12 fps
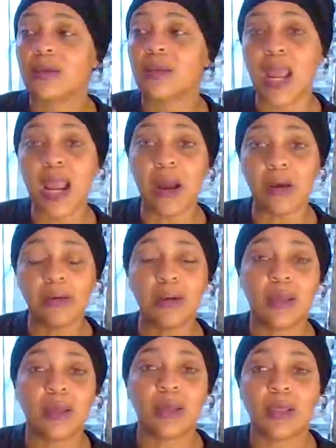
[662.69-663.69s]
Now
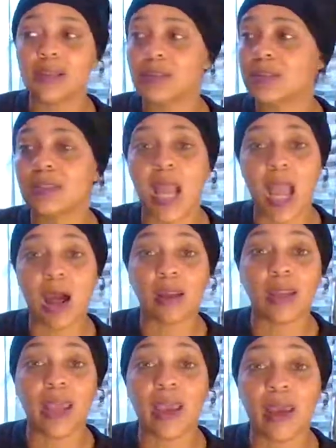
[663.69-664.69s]
it's just like
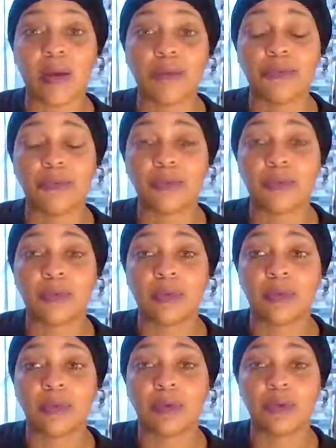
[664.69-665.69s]
I'll laugh,
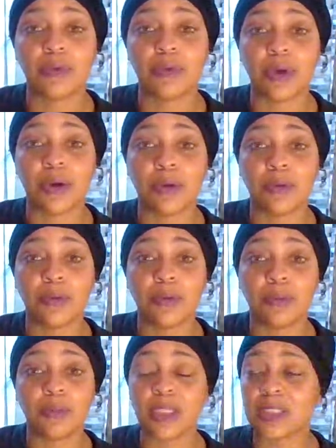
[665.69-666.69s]
you know,
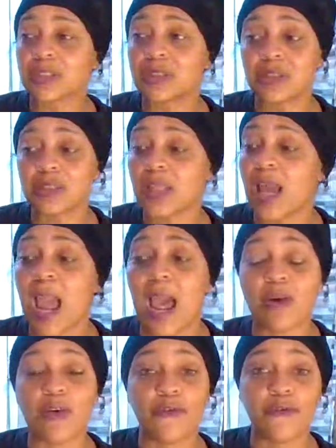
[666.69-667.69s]
because it's just like
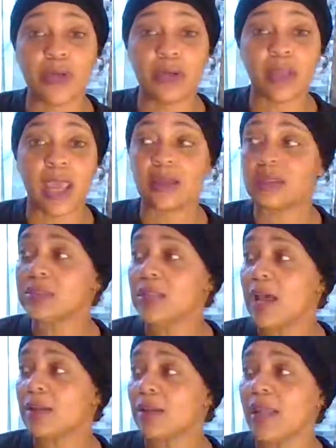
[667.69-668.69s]
I don't feel that, and it's
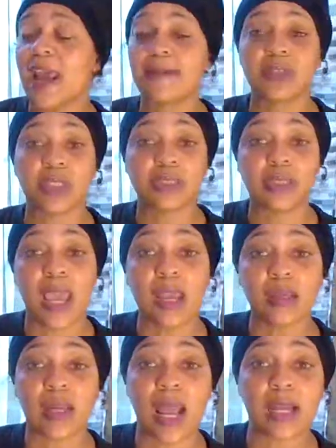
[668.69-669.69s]
not a laugh to
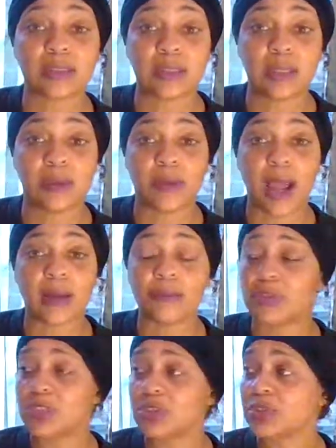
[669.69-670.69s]
antagonize anybody,
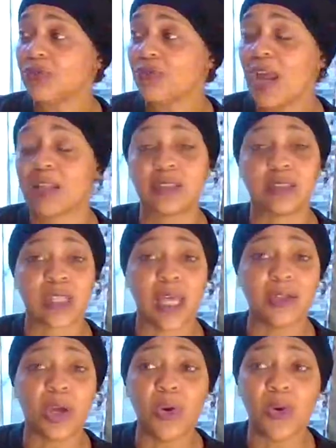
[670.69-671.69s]
but it's just the fact is
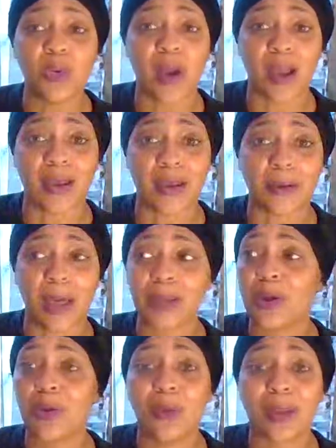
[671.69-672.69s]
I know who I am, I
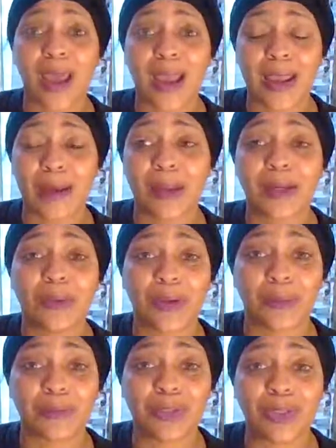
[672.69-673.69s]
know what I am, I know what
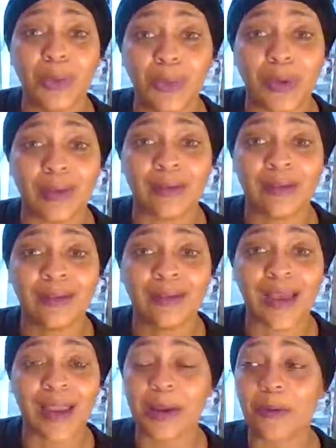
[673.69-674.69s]
I'm doing,
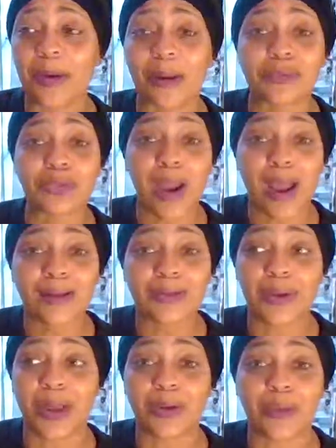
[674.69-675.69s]
I know what I'm trying to
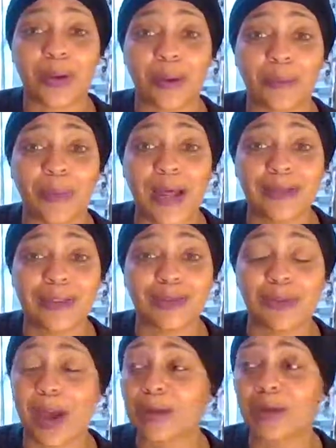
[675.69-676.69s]
do, I know what I'm about to
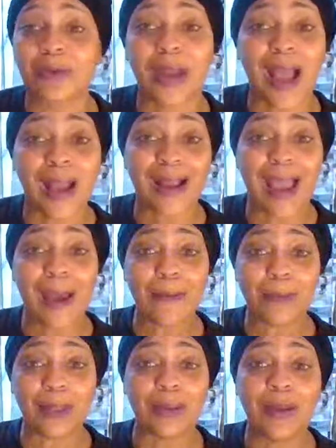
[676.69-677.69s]
do, I know God
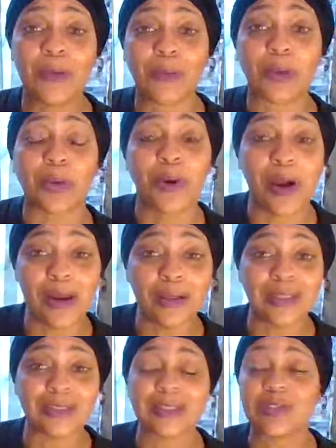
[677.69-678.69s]
got me
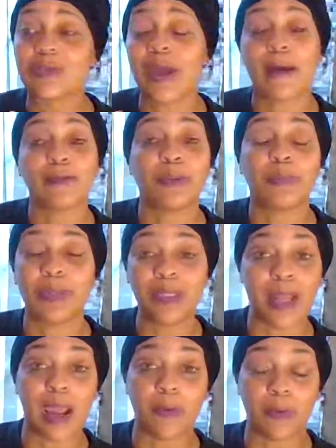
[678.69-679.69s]
regardless, and you have to
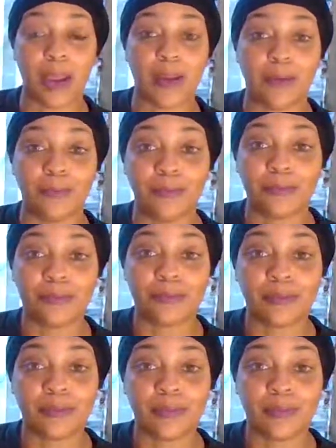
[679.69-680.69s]
be that way.
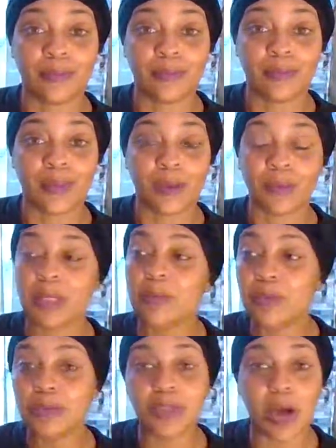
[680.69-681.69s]

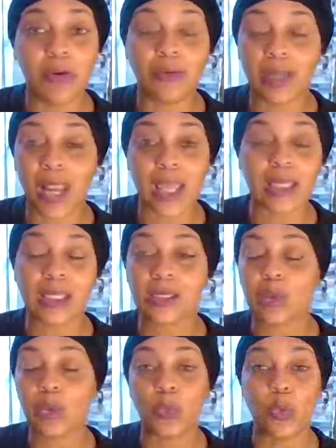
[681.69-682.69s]
People don't like
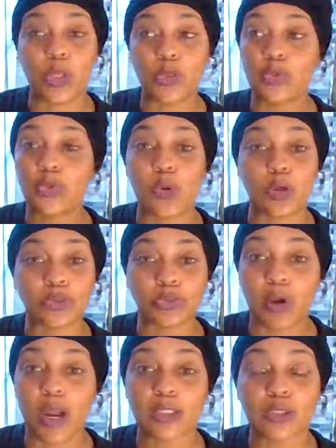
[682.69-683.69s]
it when you are
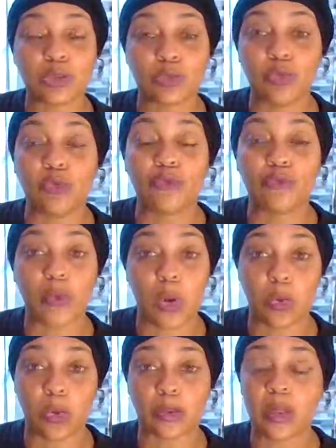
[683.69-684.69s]
trying to move
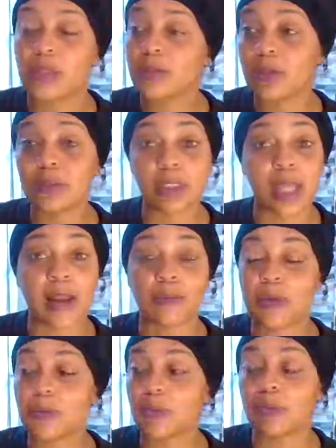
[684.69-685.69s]
forward. There's a lot
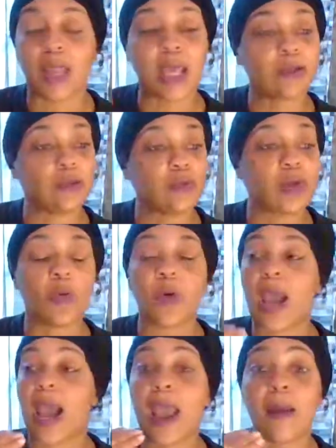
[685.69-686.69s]
of people like, you know
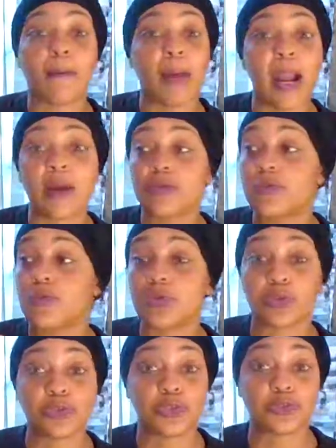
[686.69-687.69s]
what, I admire you and
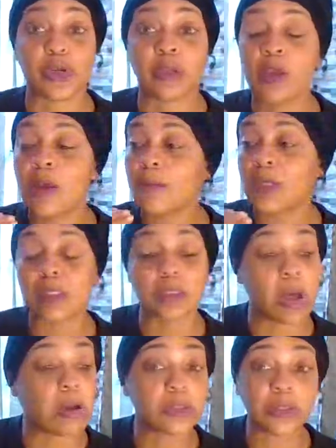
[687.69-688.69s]
your strength because
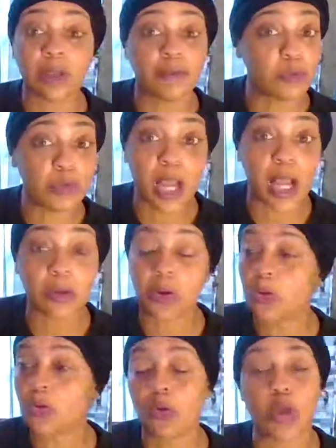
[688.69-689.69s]
all the stuff you got
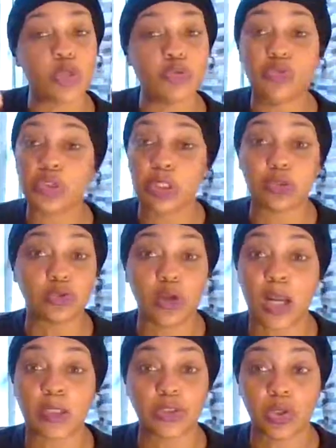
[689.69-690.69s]
going on you still
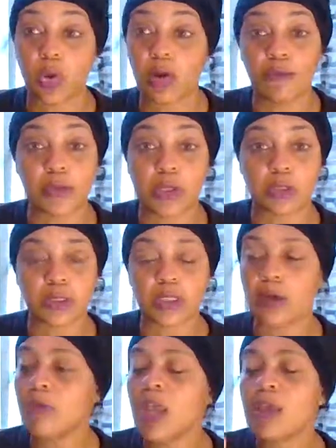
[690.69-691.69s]
trying to show up for
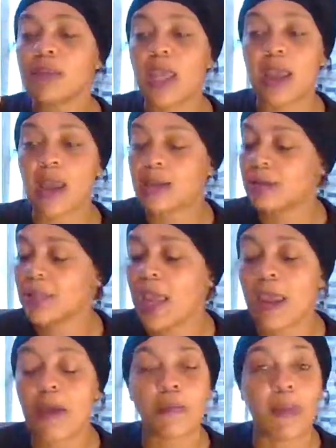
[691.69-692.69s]
yourself, that
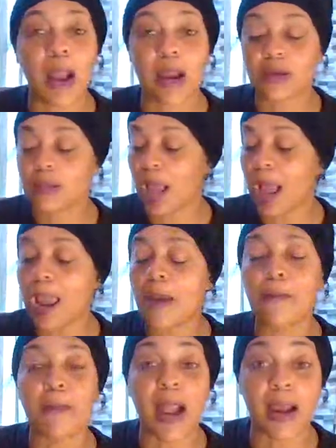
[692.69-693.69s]
that admire I
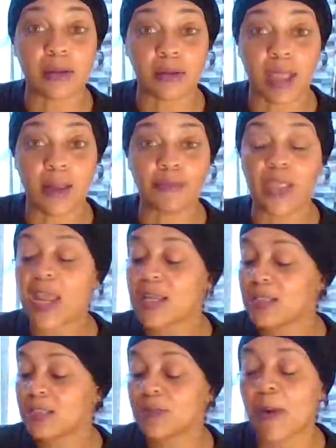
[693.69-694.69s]
admire that.
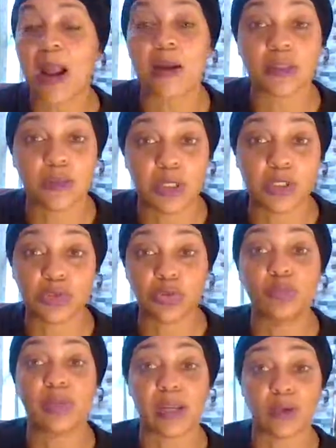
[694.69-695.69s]
That inspires me to
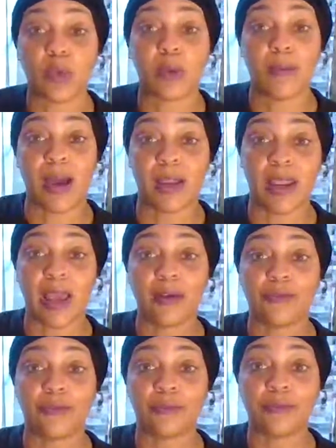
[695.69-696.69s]
do better with my
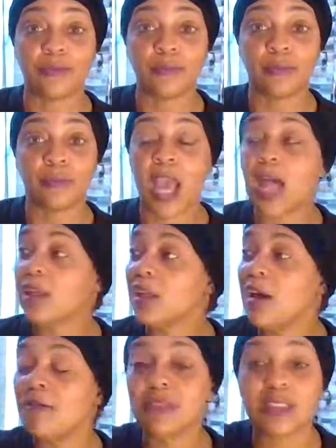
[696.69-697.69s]
life. I
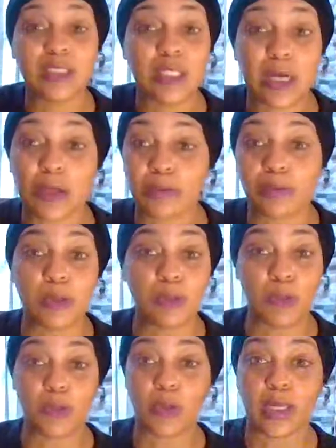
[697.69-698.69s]
love to see other
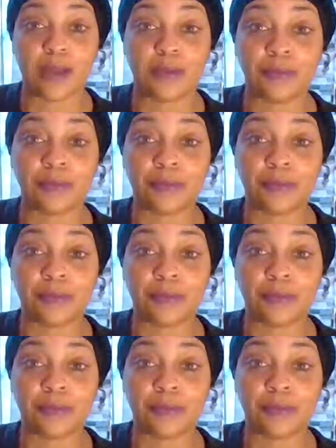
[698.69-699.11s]
people win.